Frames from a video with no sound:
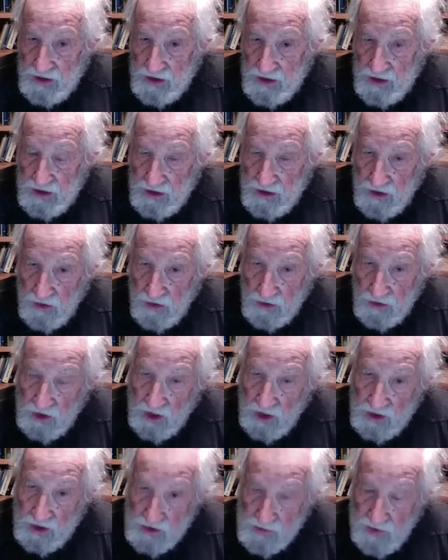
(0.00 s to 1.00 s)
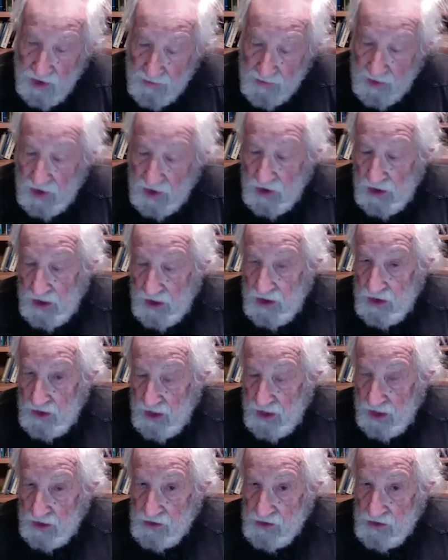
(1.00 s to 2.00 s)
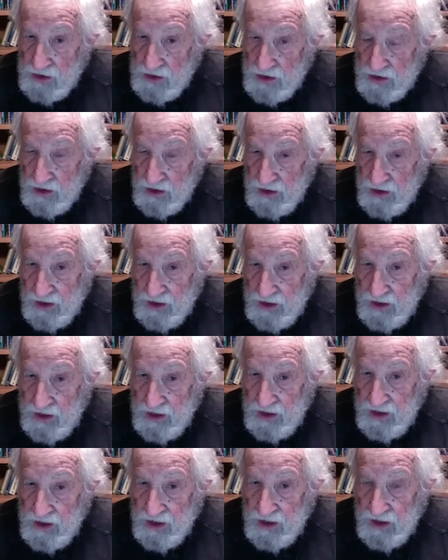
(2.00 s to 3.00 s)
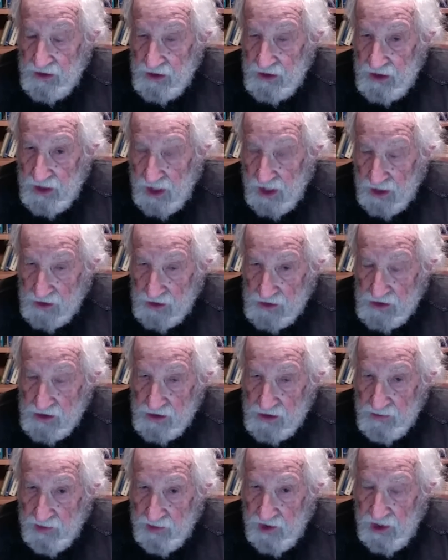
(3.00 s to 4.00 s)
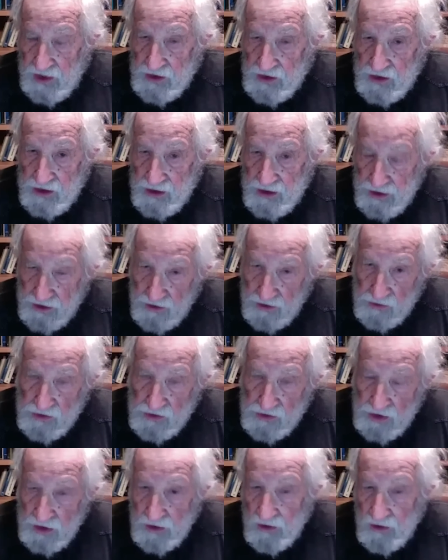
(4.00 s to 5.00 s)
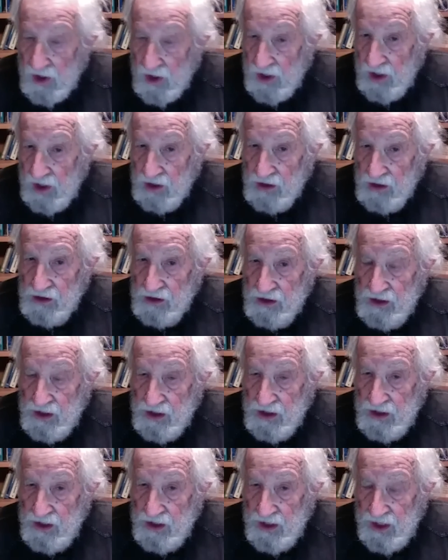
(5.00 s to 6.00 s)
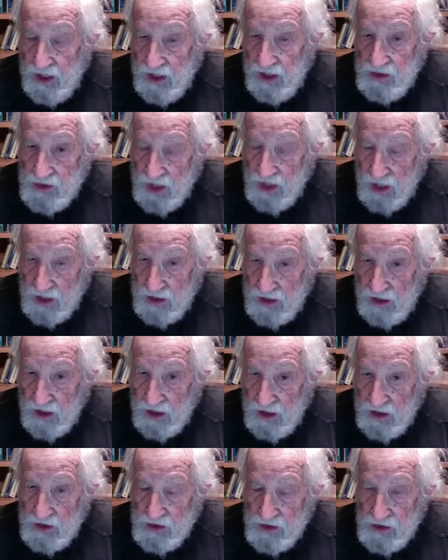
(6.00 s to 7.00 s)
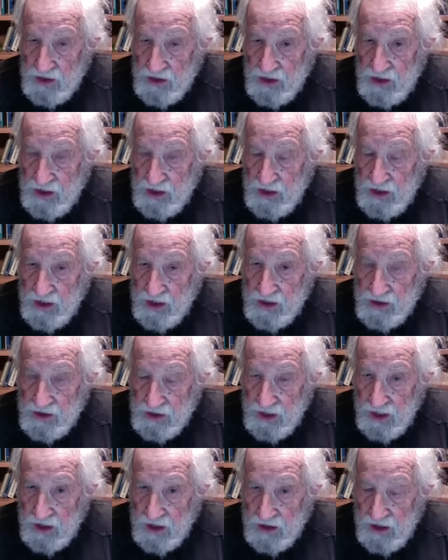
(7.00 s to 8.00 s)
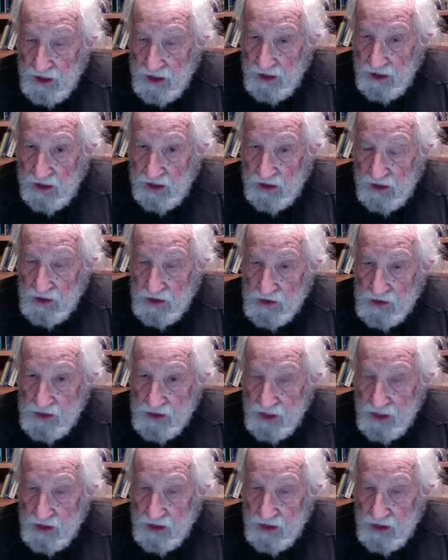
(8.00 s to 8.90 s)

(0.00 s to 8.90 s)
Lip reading: localized primarily in Texas. The Texas press, Houston Chronicle, has headlines telling us that